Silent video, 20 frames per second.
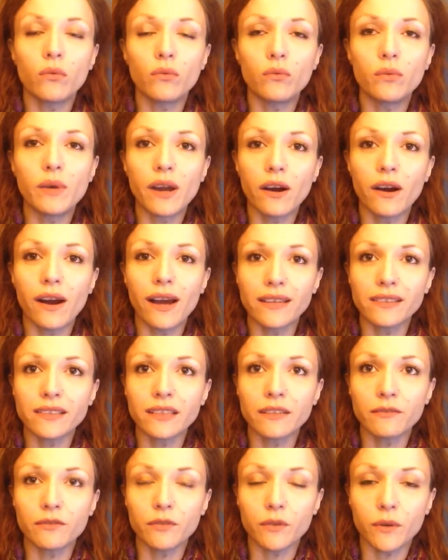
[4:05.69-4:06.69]
We are
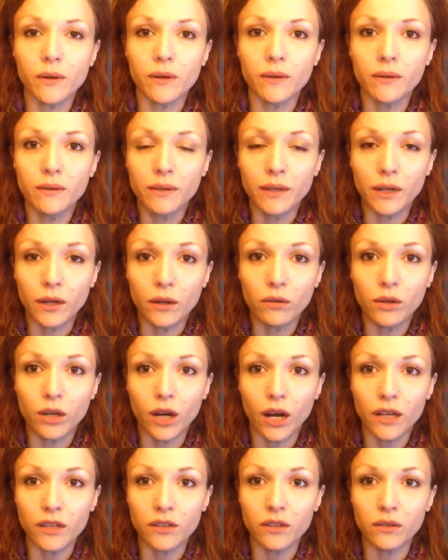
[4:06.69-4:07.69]
asking for, you know,
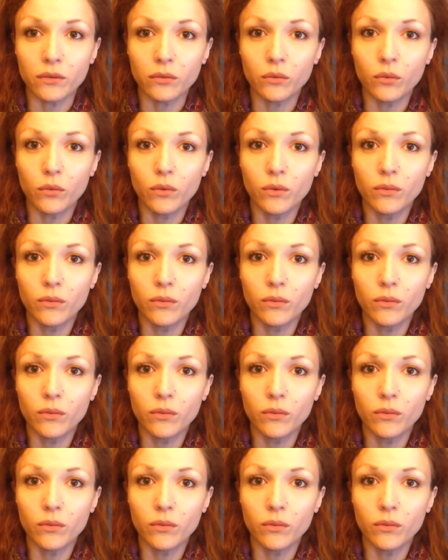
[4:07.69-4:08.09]
God to